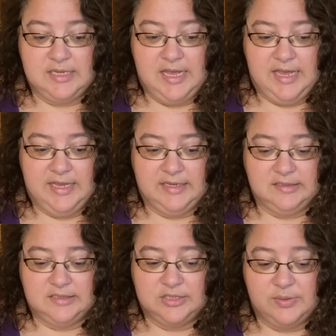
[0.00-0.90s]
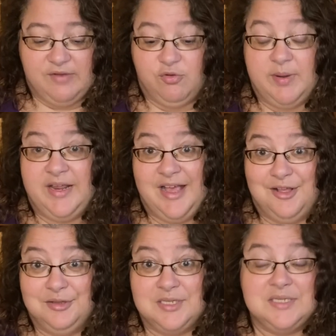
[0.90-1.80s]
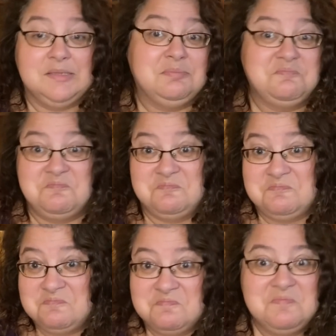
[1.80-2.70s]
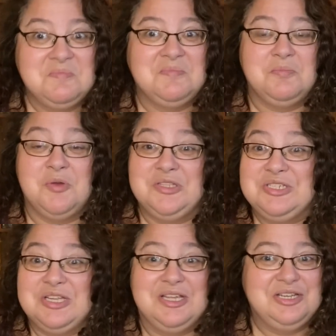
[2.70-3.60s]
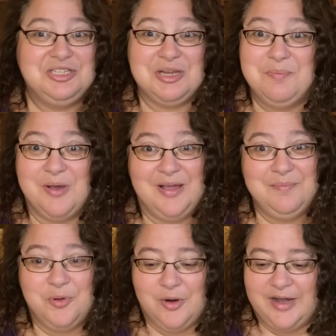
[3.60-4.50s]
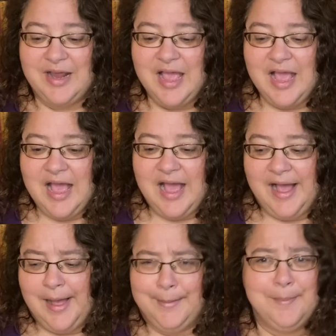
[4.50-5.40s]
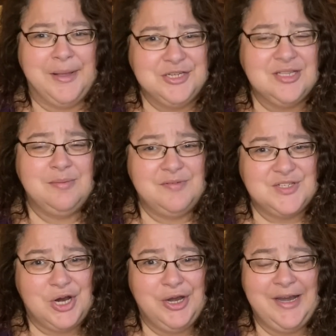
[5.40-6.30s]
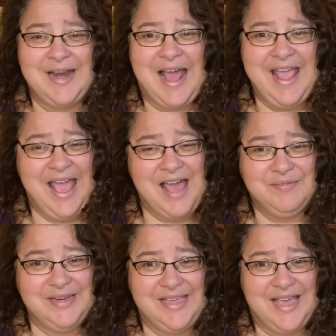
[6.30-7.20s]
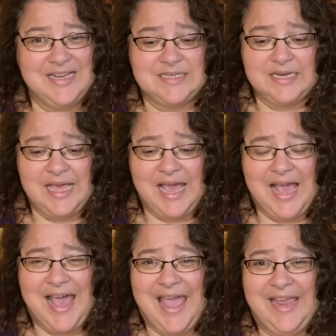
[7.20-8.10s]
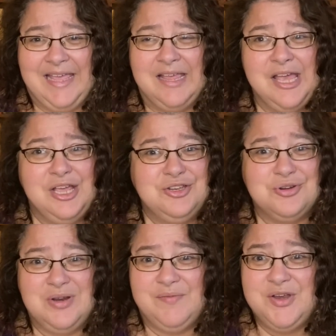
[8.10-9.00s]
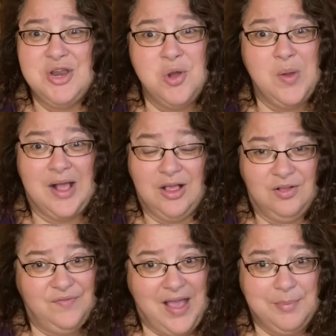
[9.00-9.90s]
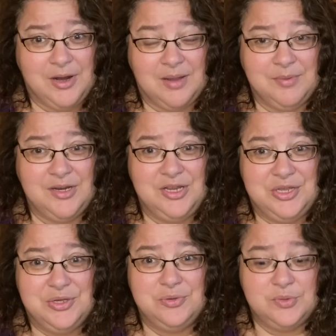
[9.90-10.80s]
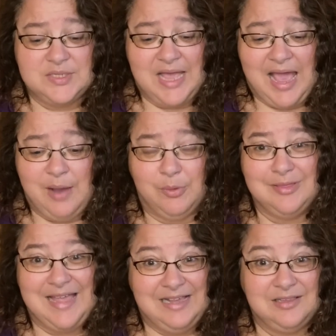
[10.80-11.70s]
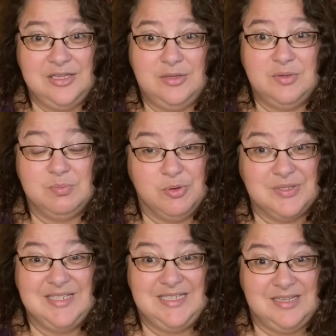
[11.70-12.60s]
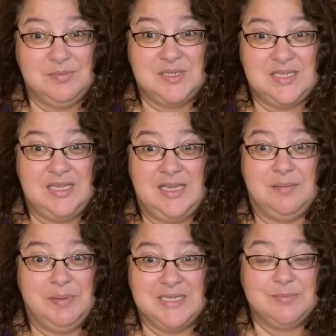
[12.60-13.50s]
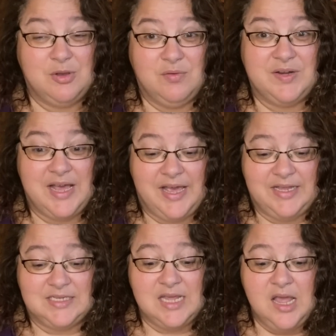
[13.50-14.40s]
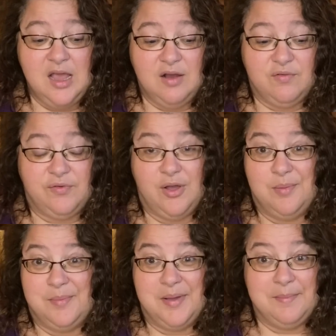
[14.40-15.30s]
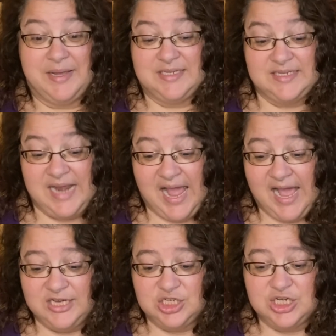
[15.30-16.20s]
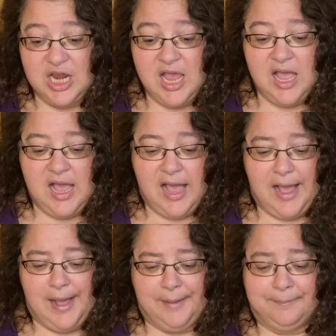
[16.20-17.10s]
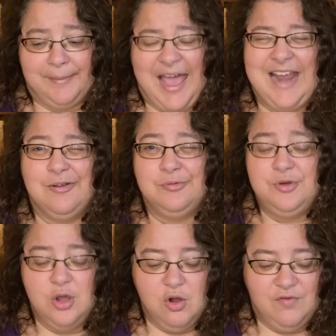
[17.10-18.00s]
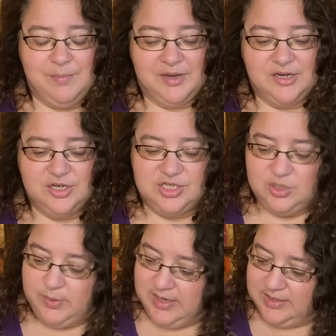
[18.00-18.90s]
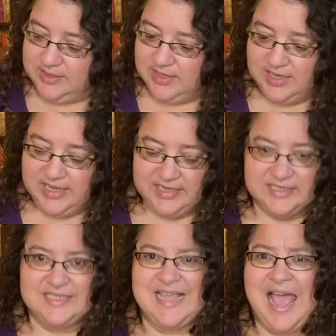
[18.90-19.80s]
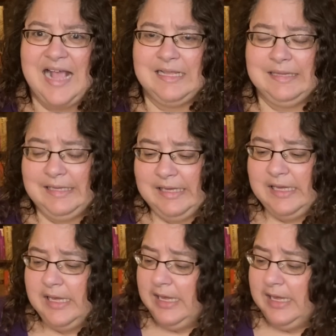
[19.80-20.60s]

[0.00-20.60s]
and so everybody else wants to jump on board. A bunch of them have started it. I haven't yet. I don't even know what color fabric I'm going to use. I will likely use mostly DMC and pick some over dyes from my stash. I don't know if I'm going to do it exactly